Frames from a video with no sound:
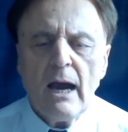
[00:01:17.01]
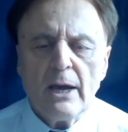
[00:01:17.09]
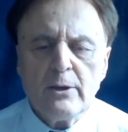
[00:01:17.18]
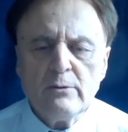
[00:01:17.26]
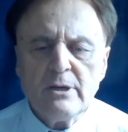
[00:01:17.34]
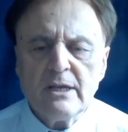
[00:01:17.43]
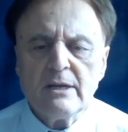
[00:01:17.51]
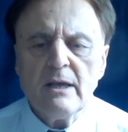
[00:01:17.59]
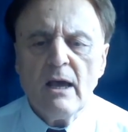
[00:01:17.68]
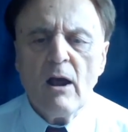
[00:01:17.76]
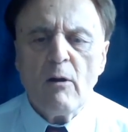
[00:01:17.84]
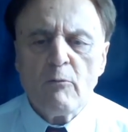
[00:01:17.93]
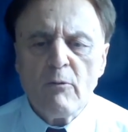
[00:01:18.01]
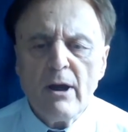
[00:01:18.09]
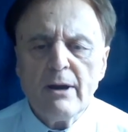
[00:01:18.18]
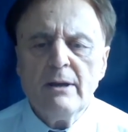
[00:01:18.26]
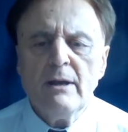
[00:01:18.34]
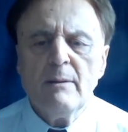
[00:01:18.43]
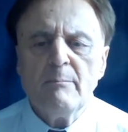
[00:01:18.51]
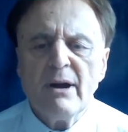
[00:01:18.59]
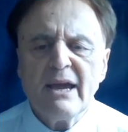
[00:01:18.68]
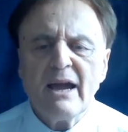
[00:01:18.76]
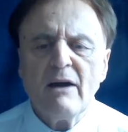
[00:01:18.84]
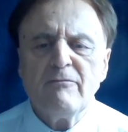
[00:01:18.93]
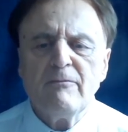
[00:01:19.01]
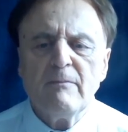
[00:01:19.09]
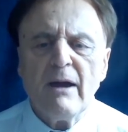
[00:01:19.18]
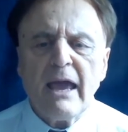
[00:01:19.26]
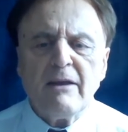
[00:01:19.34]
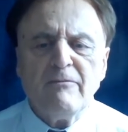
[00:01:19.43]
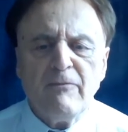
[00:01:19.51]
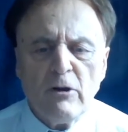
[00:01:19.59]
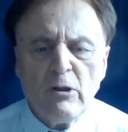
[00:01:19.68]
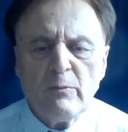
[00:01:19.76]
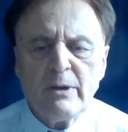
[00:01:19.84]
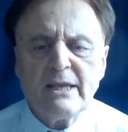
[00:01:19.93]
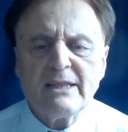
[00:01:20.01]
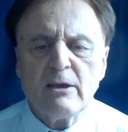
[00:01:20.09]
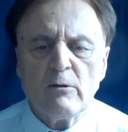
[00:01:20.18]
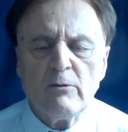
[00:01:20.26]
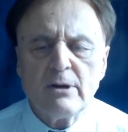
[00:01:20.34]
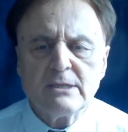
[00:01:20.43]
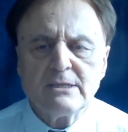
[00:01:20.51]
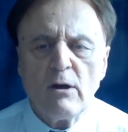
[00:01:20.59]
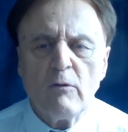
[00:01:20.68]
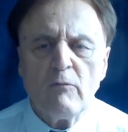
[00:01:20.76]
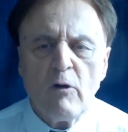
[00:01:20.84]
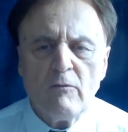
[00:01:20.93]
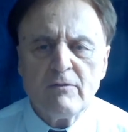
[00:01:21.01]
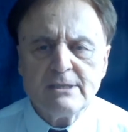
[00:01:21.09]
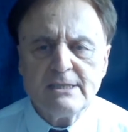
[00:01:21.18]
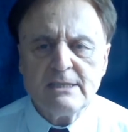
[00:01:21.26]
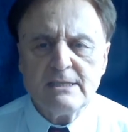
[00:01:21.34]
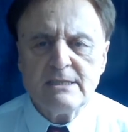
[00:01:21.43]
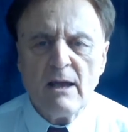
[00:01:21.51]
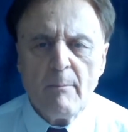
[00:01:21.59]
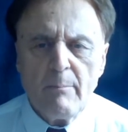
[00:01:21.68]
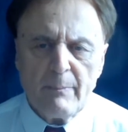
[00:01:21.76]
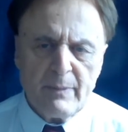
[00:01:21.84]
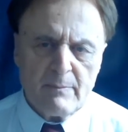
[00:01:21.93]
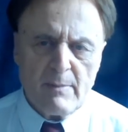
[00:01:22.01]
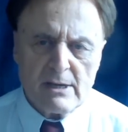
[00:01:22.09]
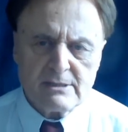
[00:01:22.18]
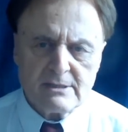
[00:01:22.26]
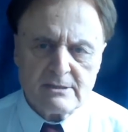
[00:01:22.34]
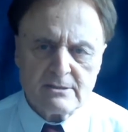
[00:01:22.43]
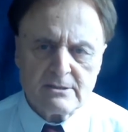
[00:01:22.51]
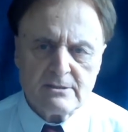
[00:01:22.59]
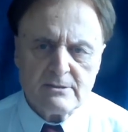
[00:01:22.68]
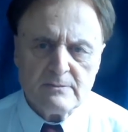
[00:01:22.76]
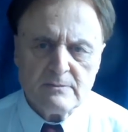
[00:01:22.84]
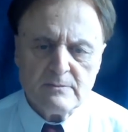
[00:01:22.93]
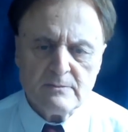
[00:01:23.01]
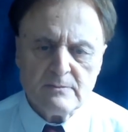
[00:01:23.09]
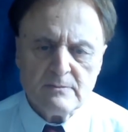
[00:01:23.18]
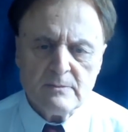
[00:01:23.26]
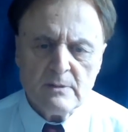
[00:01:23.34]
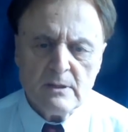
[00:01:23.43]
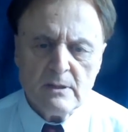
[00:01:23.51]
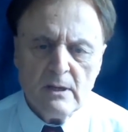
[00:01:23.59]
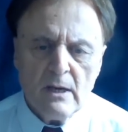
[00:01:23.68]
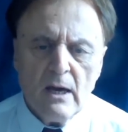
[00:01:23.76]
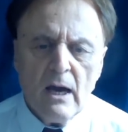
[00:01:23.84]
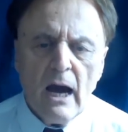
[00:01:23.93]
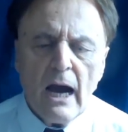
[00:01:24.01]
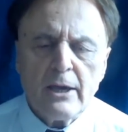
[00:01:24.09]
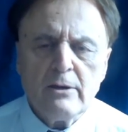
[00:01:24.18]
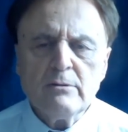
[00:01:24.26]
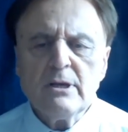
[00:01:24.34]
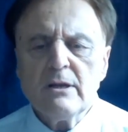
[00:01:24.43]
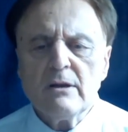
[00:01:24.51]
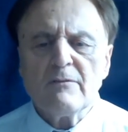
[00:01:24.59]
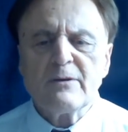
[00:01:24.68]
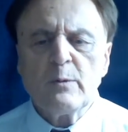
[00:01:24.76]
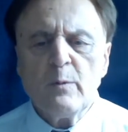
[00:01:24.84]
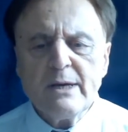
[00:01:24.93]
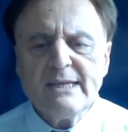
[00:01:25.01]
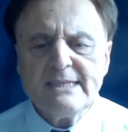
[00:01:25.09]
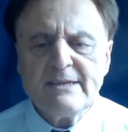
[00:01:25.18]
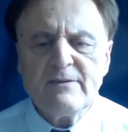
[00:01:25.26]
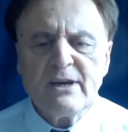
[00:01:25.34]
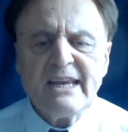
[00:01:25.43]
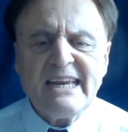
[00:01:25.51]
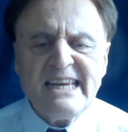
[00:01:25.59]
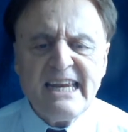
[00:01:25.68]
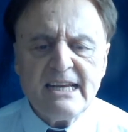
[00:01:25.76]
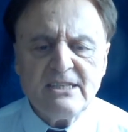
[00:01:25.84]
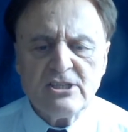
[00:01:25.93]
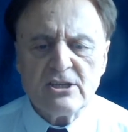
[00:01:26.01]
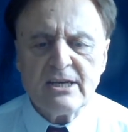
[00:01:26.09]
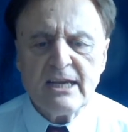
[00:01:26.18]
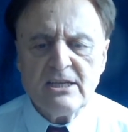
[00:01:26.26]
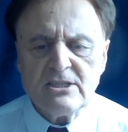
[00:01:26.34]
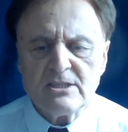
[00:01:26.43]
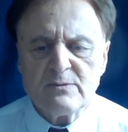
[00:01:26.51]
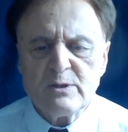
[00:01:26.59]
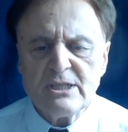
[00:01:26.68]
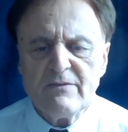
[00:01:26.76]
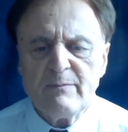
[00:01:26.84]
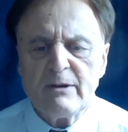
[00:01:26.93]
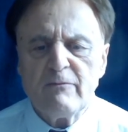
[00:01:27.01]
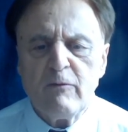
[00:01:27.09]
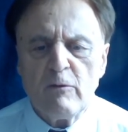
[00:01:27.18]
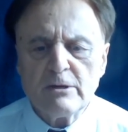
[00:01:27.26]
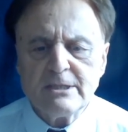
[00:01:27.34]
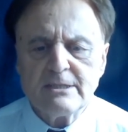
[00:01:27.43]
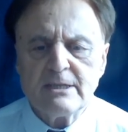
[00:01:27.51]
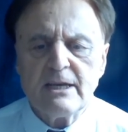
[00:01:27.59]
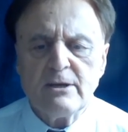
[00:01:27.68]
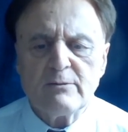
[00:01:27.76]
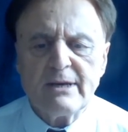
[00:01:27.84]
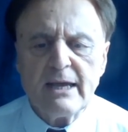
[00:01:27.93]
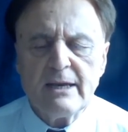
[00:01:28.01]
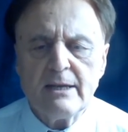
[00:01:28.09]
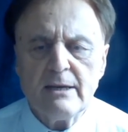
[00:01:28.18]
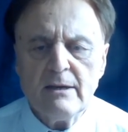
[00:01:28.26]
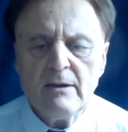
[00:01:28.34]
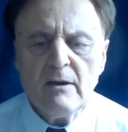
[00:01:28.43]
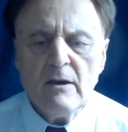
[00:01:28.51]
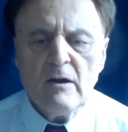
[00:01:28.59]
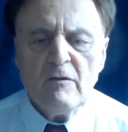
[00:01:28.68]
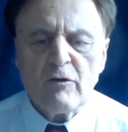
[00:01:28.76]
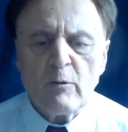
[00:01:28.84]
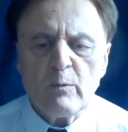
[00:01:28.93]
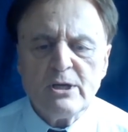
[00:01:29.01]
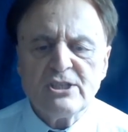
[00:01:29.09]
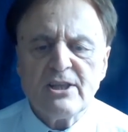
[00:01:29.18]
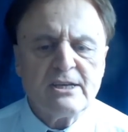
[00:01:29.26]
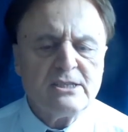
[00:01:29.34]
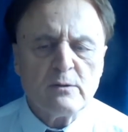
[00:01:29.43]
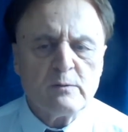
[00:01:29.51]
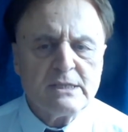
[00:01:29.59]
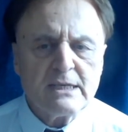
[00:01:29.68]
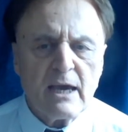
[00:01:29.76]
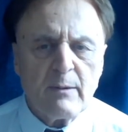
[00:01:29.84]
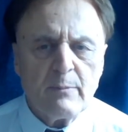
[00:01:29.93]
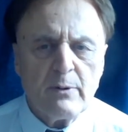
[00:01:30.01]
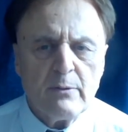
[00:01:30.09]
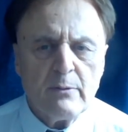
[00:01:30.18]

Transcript: A union run by and following the orders of overseas puppet masters. A union of 27 indentured nations which have been forced into debt from which there is no escape.